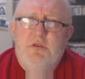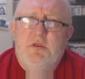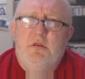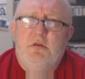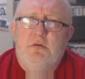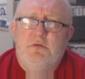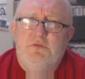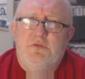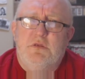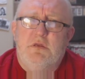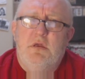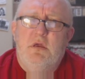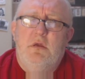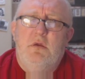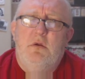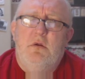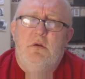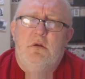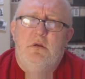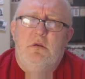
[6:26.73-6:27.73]
of years ago,
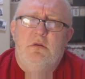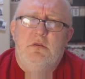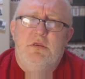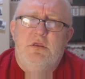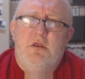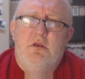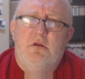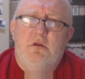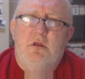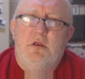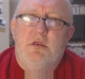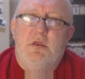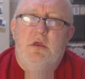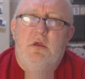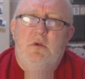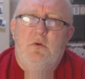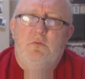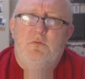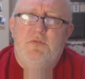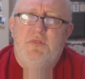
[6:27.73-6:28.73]
or a year
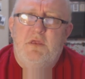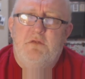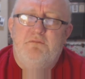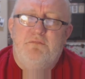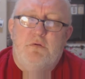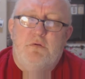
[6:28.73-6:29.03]
ago, when they